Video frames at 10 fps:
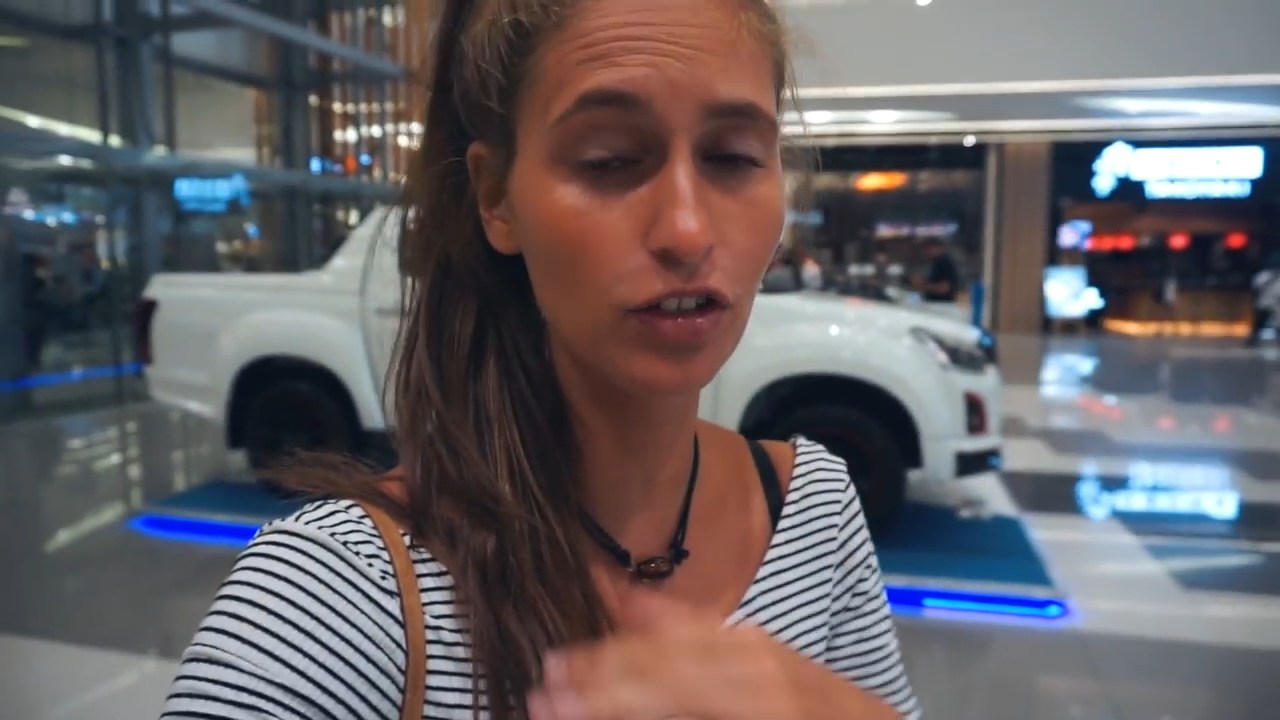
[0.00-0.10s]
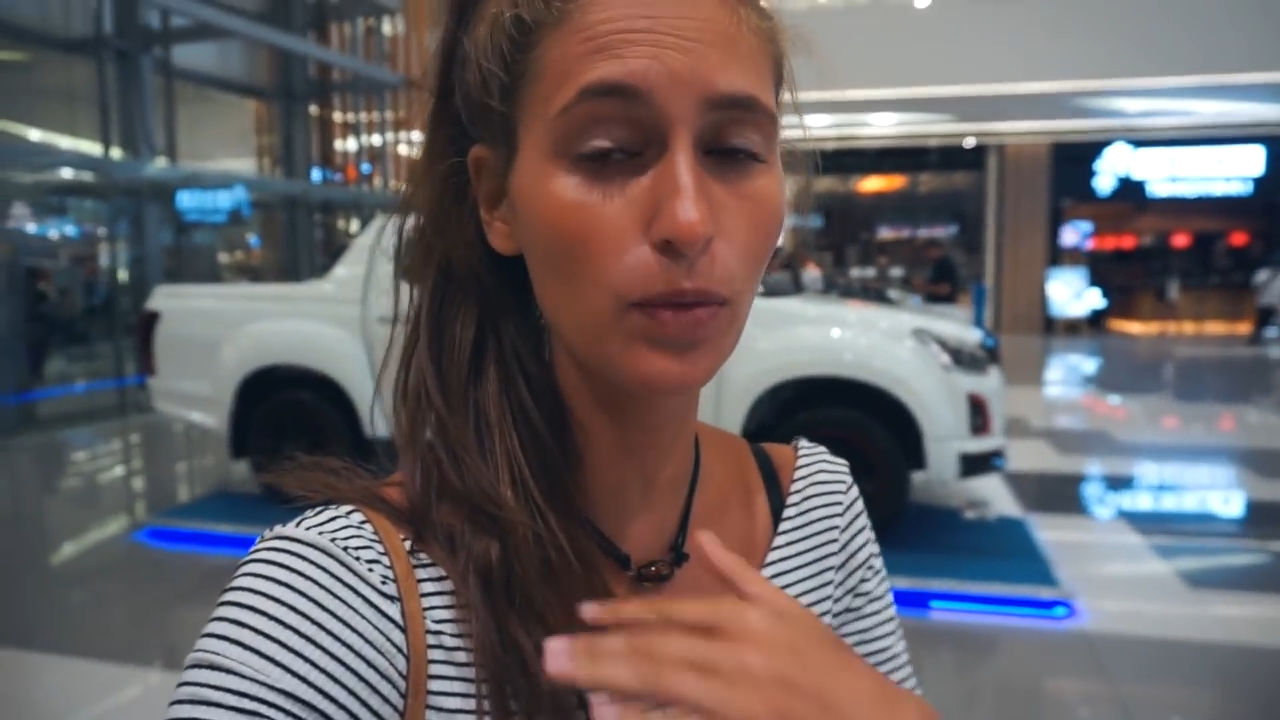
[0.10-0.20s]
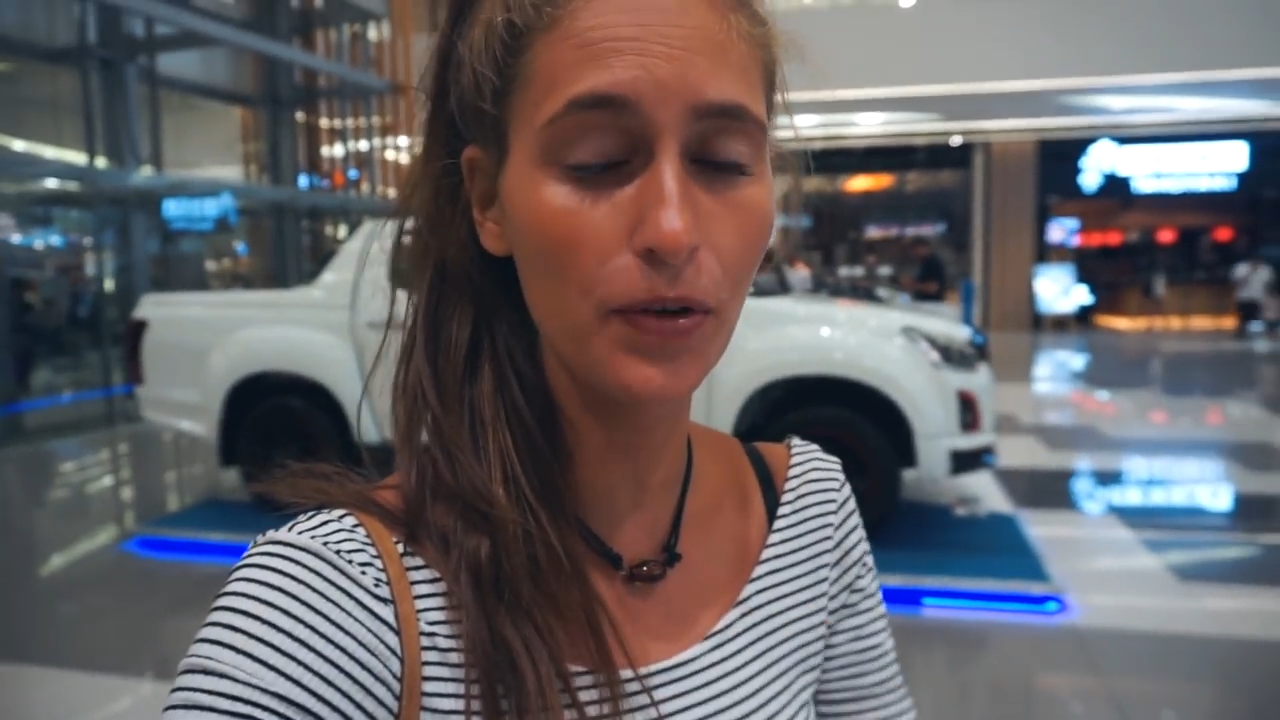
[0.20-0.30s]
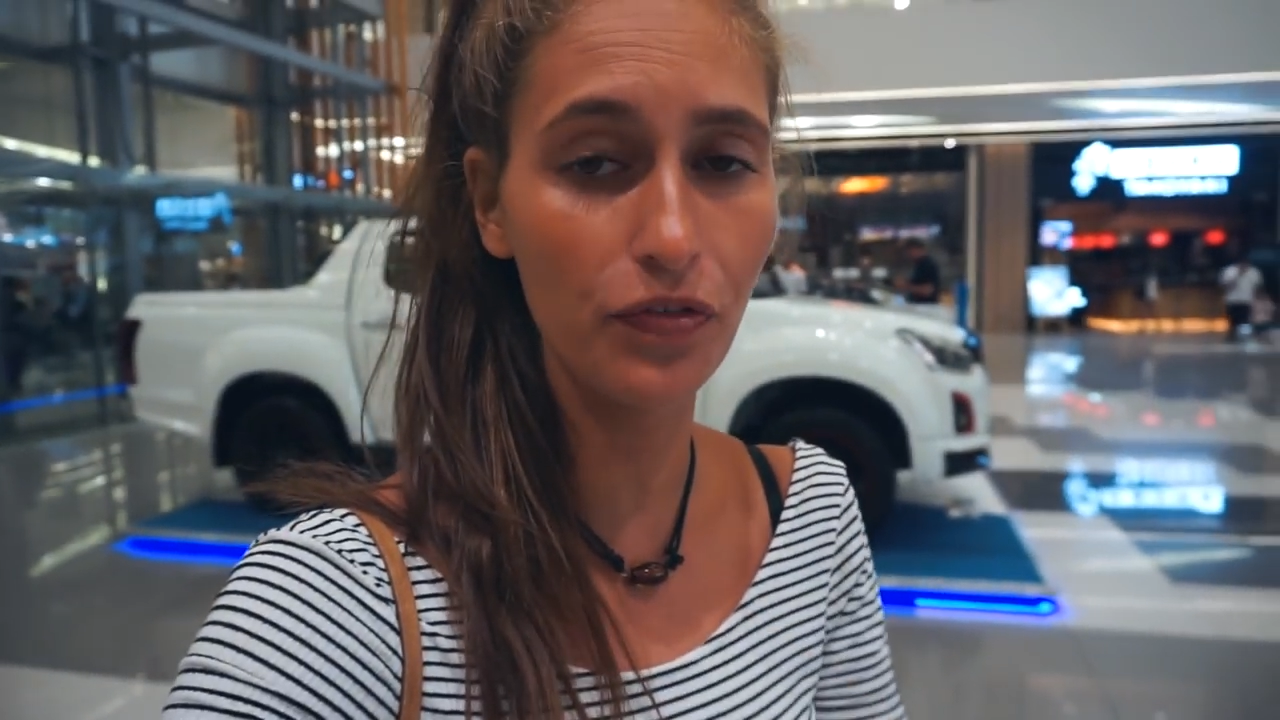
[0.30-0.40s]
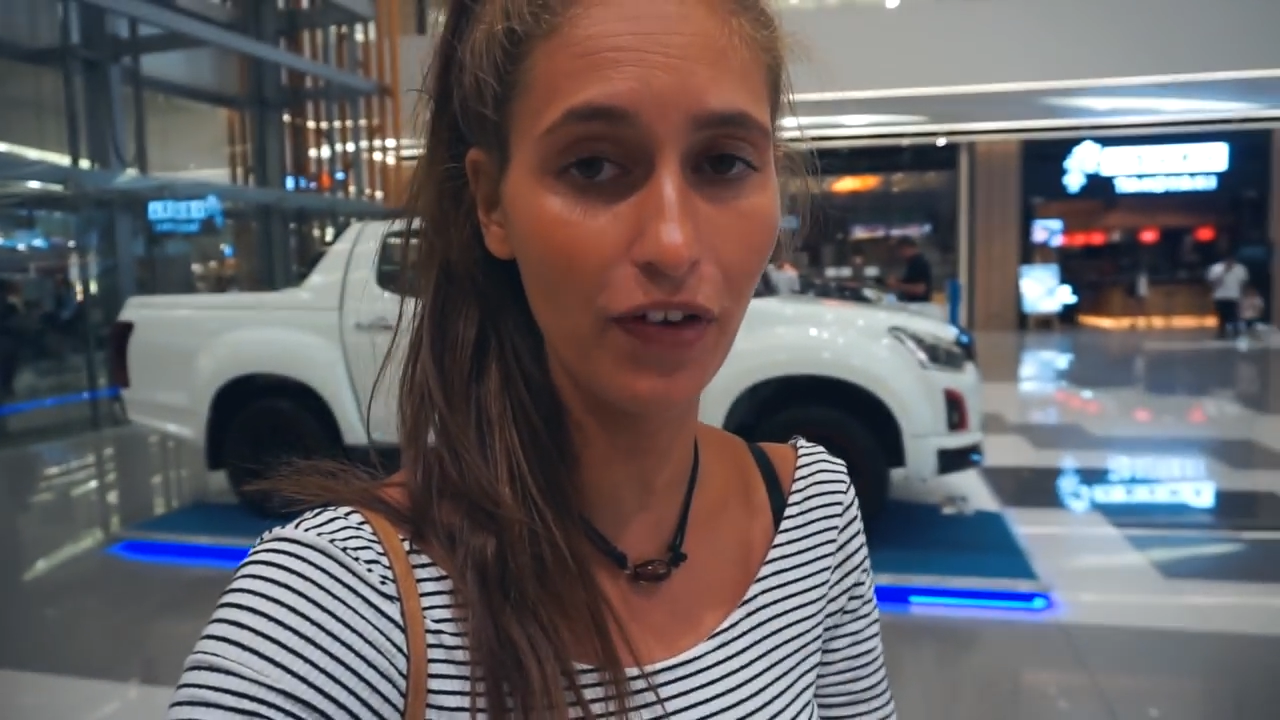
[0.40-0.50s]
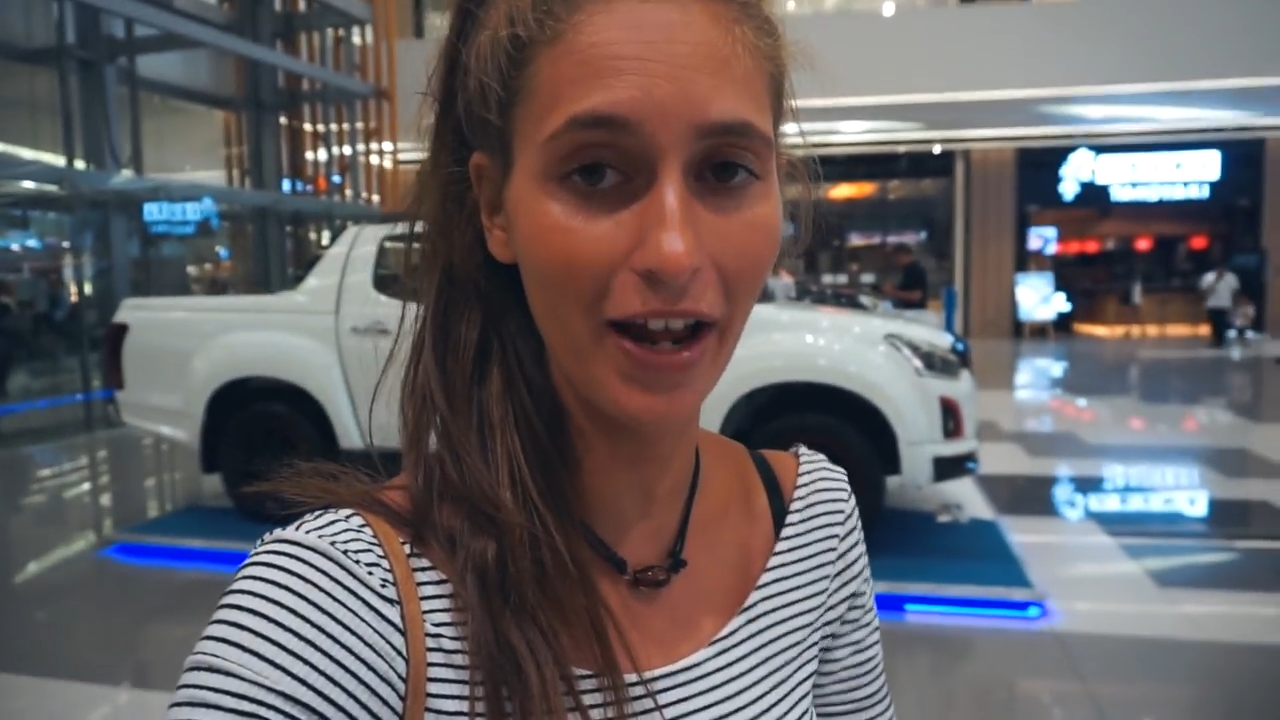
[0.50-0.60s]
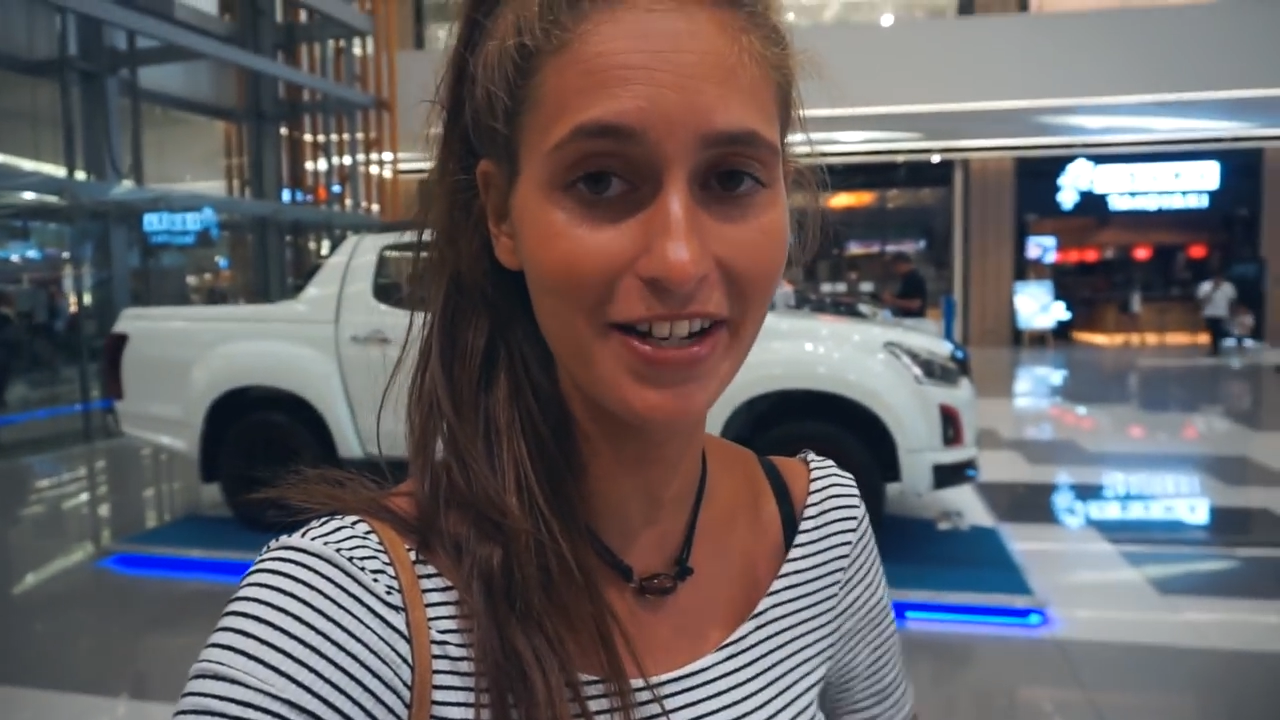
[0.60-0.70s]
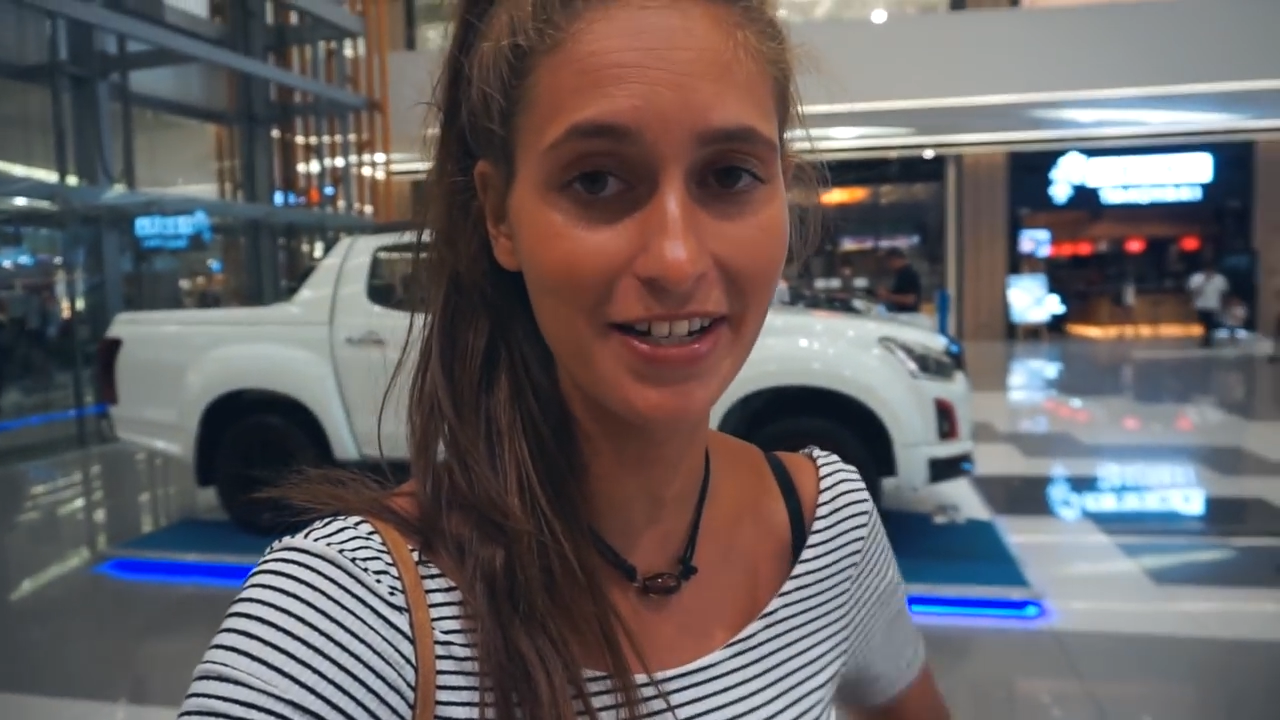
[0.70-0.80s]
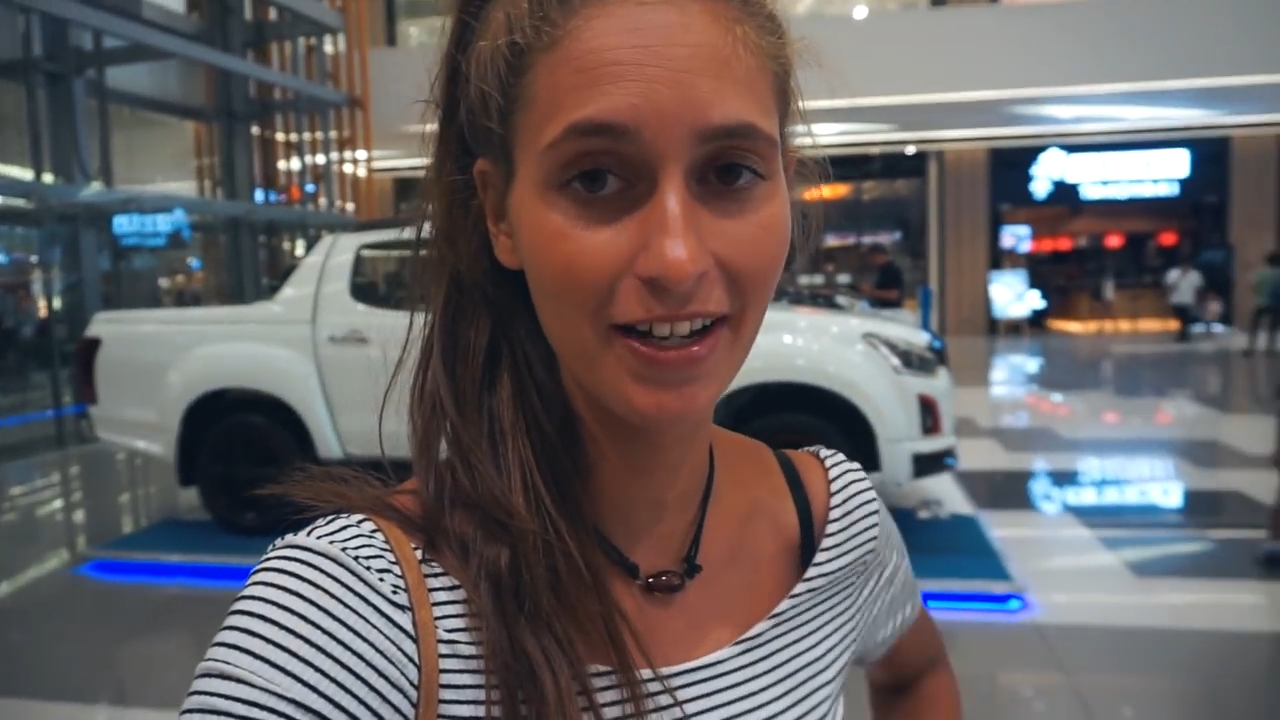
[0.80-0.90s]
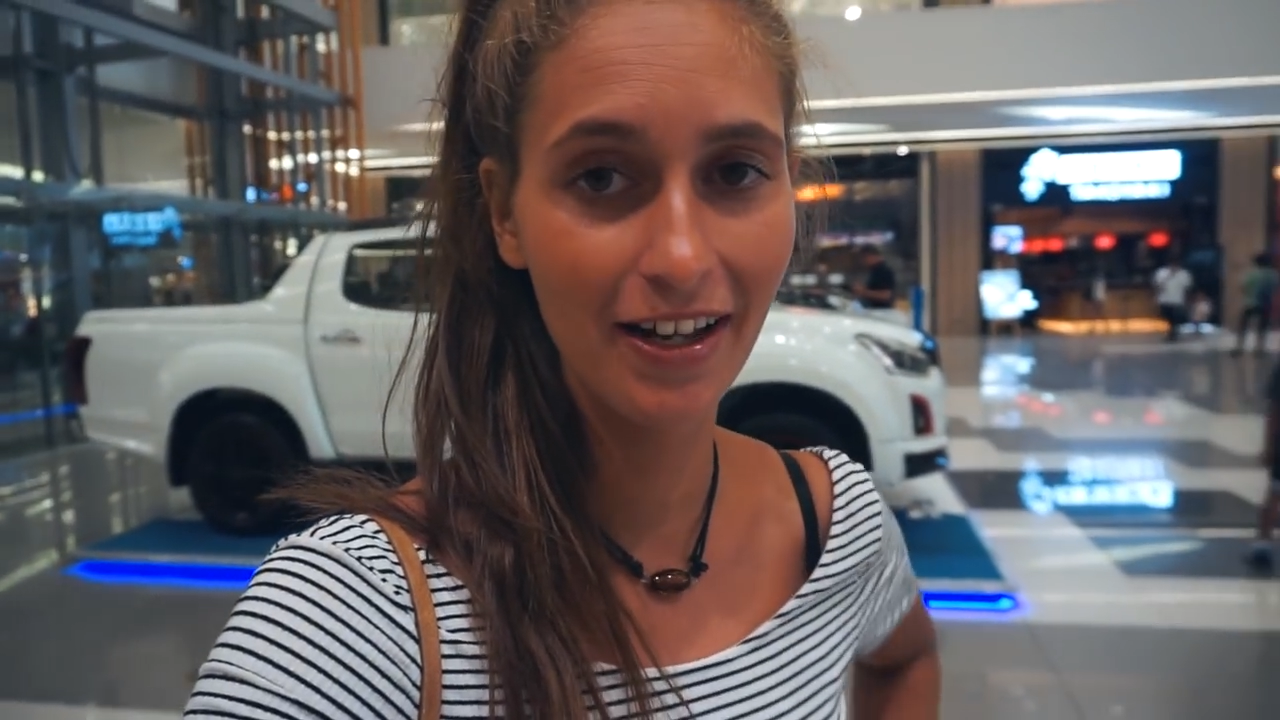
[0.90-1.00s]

super fresh,